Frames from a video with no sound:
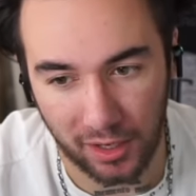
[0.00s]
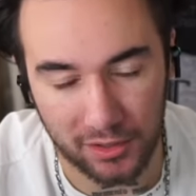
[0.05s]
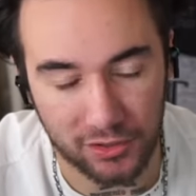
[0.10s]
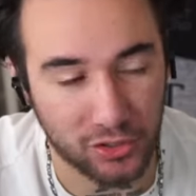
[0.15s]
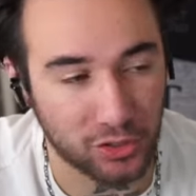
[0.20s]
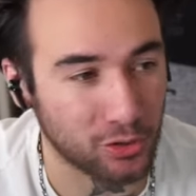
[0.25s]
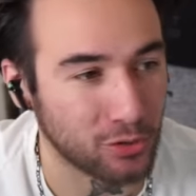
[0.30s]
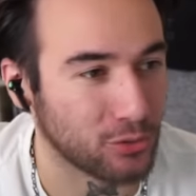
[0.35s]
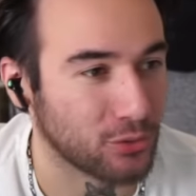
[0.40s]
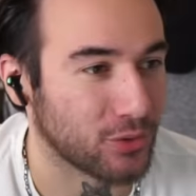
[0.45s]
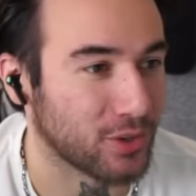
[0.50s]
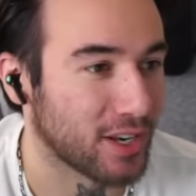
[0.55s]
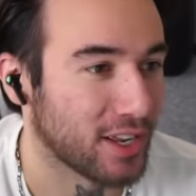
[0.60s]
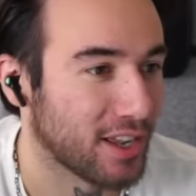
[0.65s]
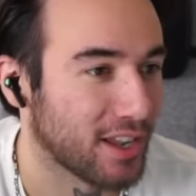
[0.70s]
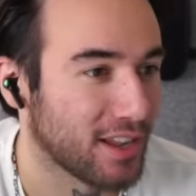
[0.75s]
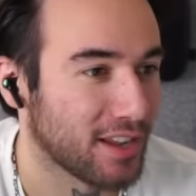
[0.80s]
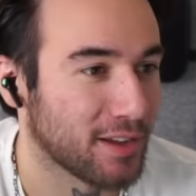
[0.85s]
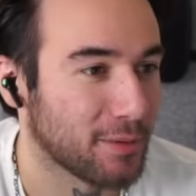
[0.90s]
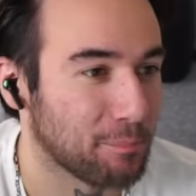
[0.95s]
Dude,
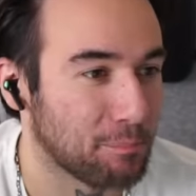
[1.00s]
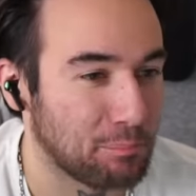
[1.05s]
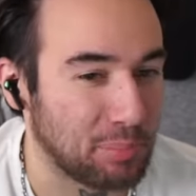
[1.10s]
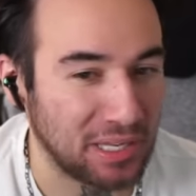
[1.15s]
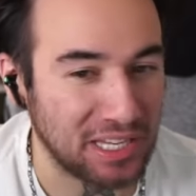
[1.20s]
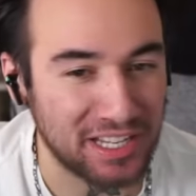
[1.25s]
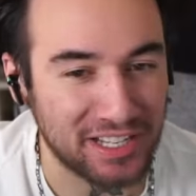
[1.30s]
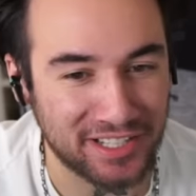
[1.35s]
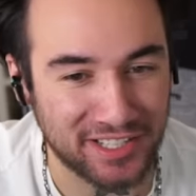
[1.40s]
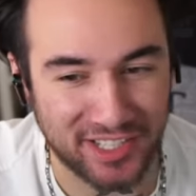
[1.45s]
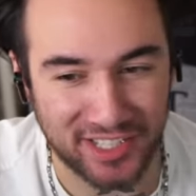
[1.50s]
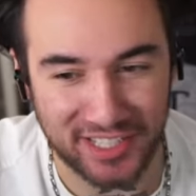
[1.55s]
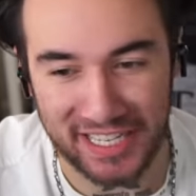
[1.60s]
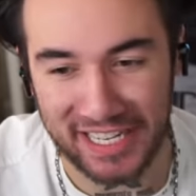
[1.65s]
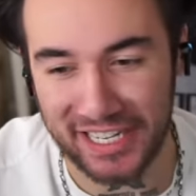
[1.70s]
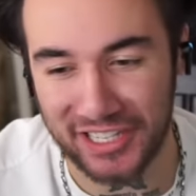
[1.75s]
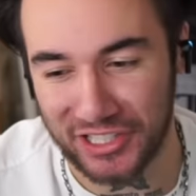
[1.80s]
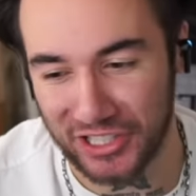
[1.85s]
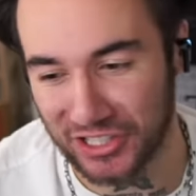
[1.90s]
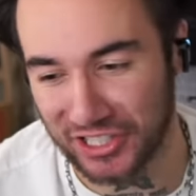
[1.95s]
B and
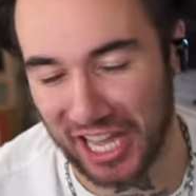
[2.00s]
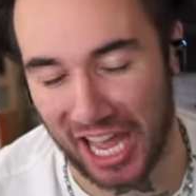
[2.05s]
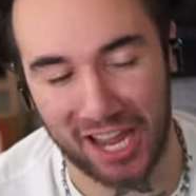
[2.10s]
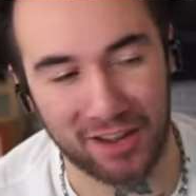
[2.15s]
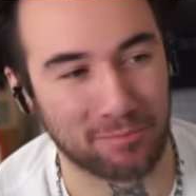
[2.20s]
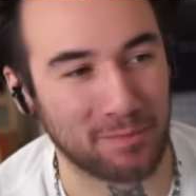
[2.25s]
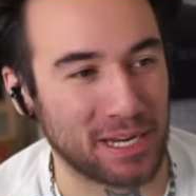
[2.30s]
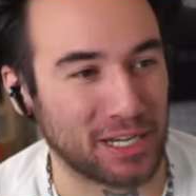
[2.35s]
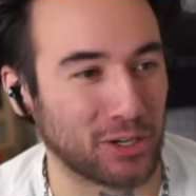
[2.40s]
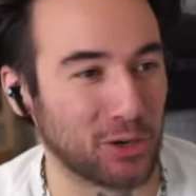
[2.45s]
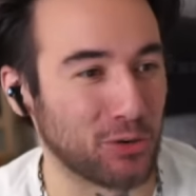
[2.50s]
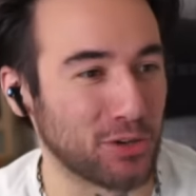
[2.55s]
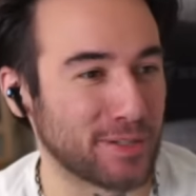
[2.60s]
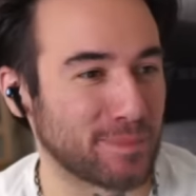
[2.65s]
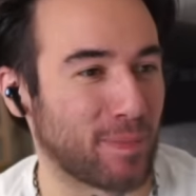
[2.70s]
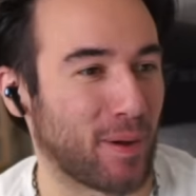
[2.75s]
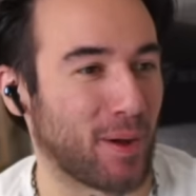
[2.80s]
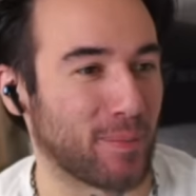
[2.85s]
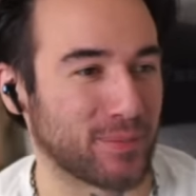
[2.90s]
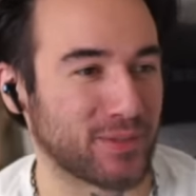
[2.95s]
C just gave me
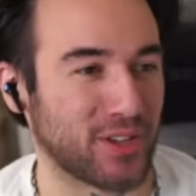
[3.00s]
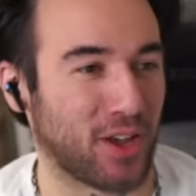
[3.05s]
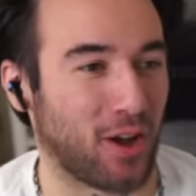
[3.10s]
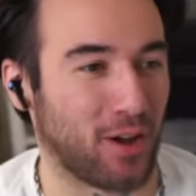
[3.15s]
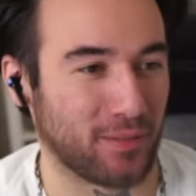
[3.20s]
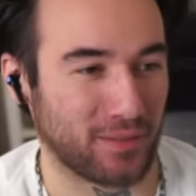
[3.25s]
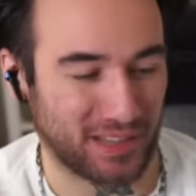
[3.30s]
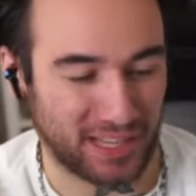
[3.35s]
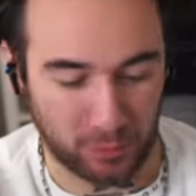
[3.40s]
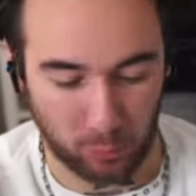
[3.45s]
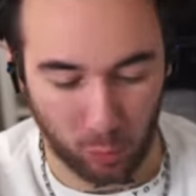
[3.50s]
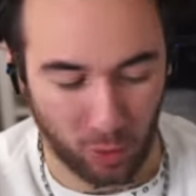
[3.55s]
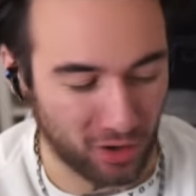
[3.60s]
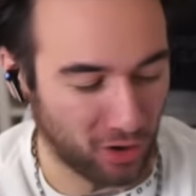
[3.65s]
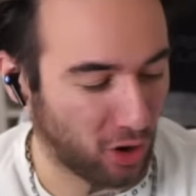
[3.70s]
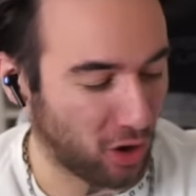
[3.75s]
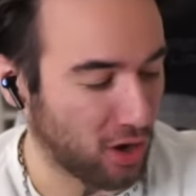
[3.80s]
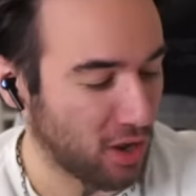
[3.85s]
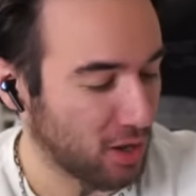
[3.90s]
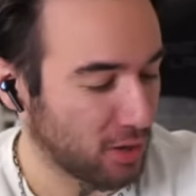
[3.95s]
goosebumps on like one
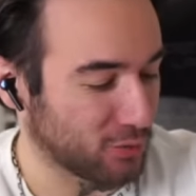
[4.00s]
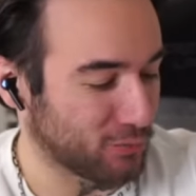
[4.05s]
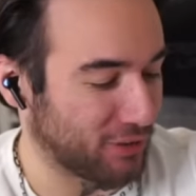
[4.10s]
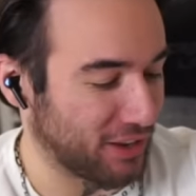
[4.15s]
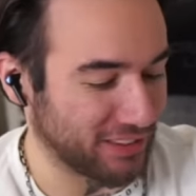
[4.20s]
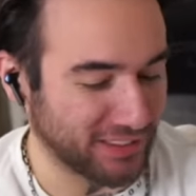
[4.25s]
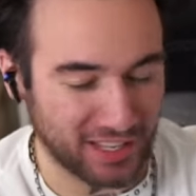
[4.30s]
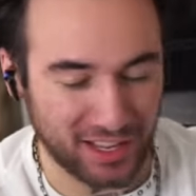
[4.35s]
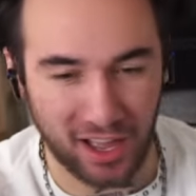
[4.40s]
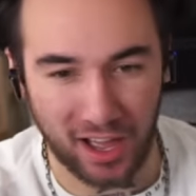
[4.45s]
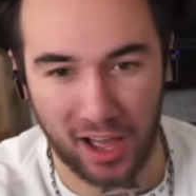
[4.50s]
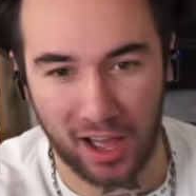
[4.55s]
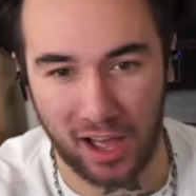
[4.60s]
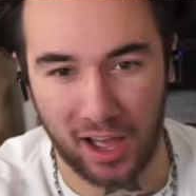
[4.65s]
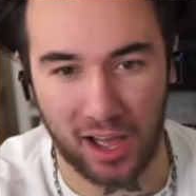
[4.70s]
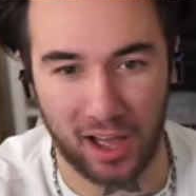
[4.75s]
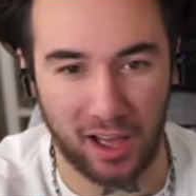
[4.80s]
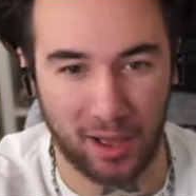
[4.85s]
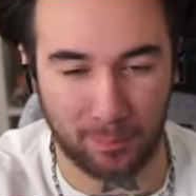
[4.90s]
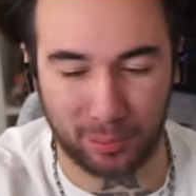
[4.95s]
arm. Vinland, uh,
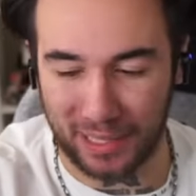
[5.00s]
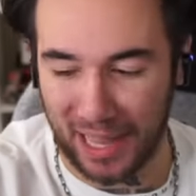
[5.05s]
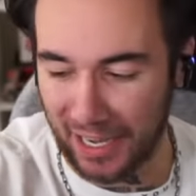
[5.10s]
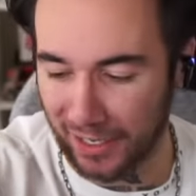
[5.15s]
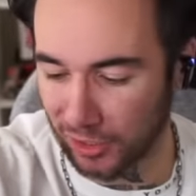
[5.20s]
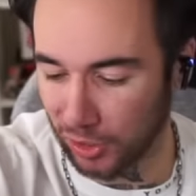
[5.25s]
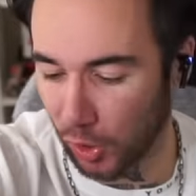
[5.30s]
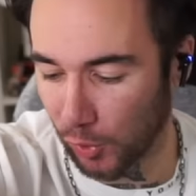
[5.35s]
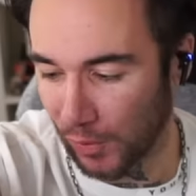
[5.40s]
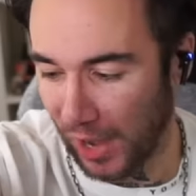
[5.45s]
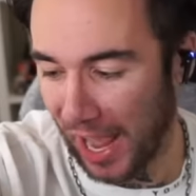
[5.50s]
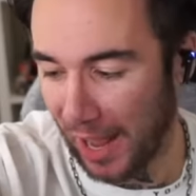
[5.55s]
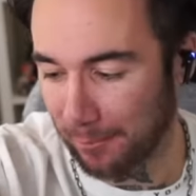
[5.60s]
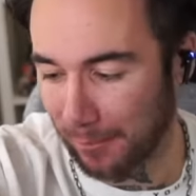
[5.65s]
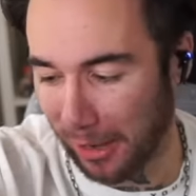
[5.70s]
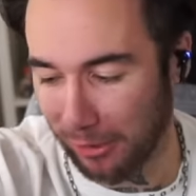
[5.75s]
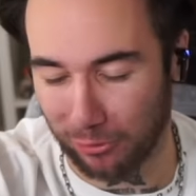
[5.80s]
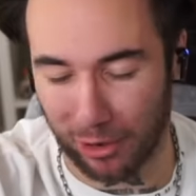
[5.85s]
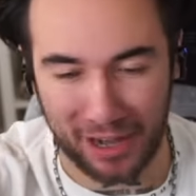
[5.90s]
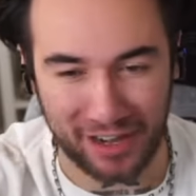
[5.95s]
uh, uh, Black Clover had
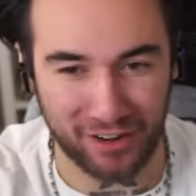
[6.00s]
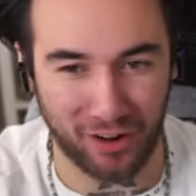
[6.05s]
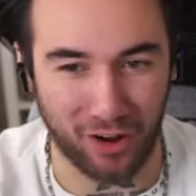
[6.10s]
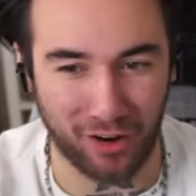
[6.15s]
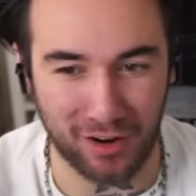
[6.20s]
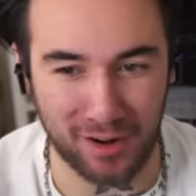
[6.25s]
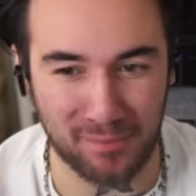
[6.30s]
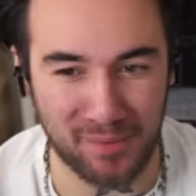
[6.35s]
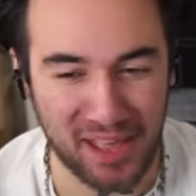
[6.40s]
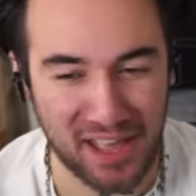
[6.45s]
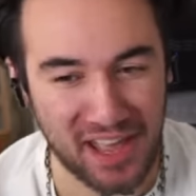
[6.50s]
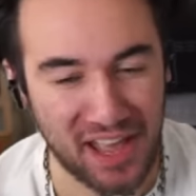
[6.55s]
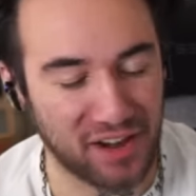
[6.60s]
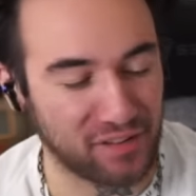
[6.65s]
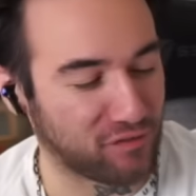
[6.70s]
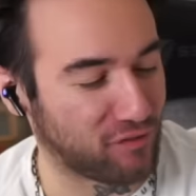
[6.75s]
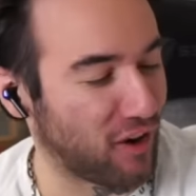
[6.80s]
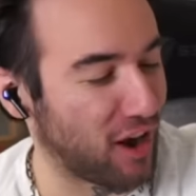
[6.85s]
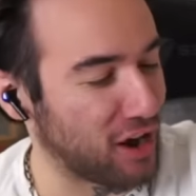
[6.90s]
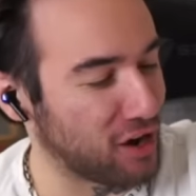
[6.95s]
my right arm, and
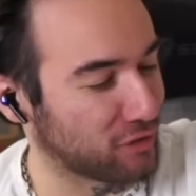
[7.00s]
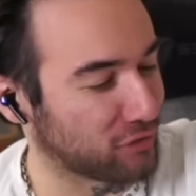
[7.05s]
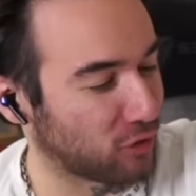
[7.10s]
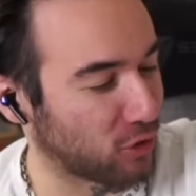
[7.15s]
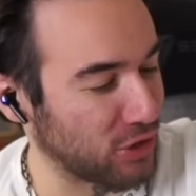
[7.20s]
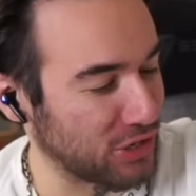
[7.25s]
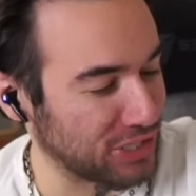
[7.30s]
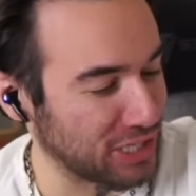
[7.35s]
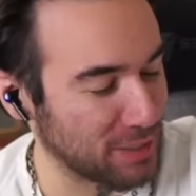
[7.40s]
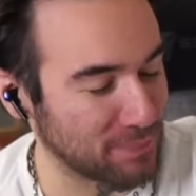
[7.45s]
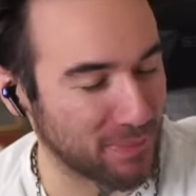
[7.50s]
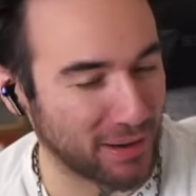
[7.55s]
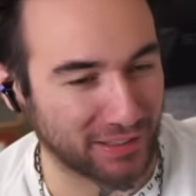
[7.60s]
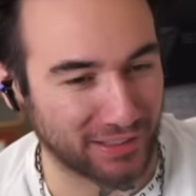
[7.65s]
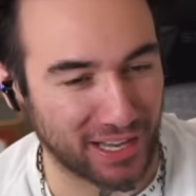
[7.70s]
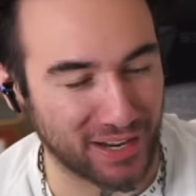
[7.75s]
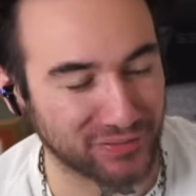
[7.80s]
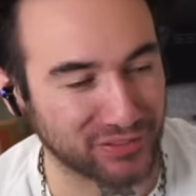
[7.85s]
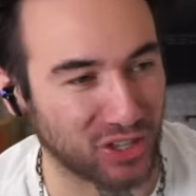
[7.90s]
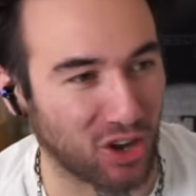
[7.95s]
Fire Force hit my
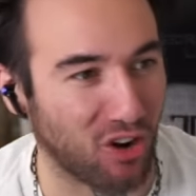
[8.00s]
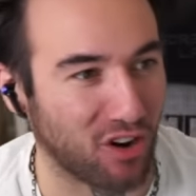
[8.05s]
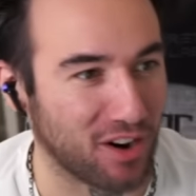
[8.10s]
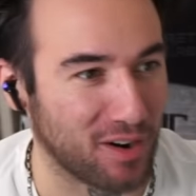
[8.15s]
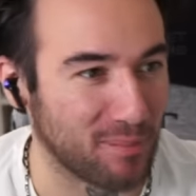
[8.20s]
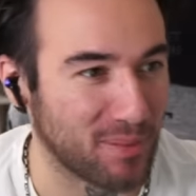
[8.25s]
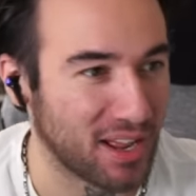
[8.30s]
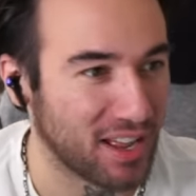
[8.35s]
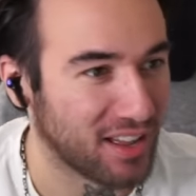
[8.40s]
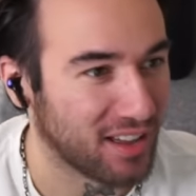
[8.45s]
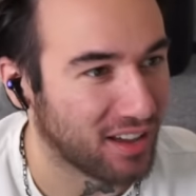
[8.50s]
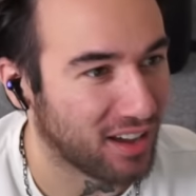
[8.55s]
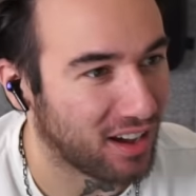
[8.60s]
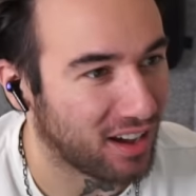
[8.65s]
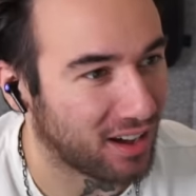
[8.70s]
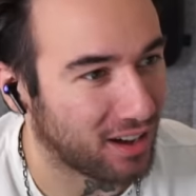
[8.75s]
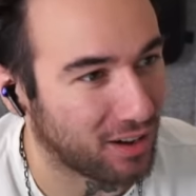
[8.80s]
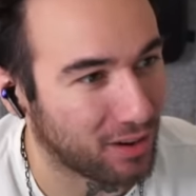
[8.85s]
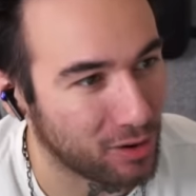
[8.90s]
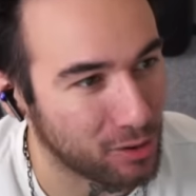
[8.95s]
left arm.
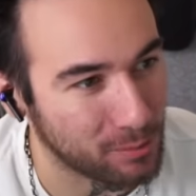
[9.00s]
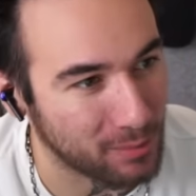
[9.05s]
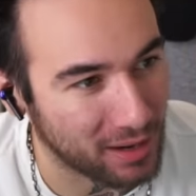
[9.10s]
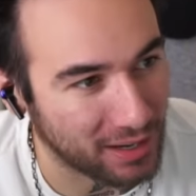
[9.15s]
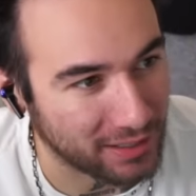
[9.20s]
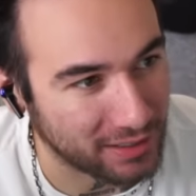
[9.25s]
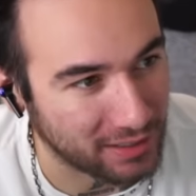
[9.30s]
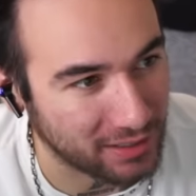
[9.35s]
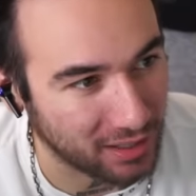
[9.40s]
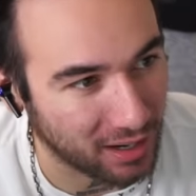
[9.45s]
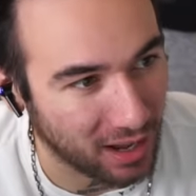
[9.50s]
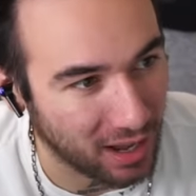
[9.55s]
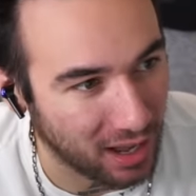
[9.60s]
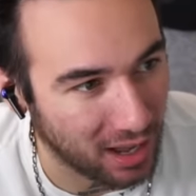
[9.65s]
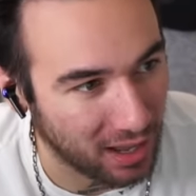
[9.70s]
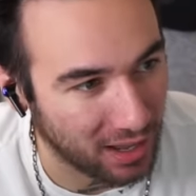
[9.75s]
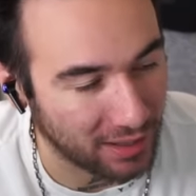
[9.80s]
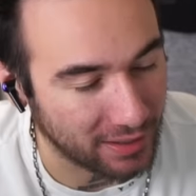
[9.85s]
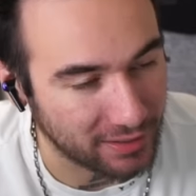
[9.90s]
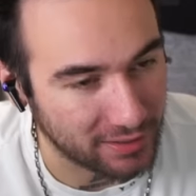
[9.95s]
Oh my
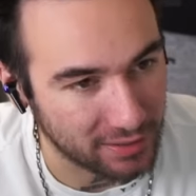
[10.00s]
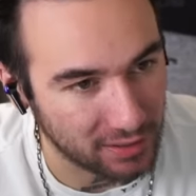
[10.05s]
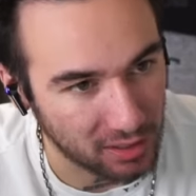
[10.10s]
god.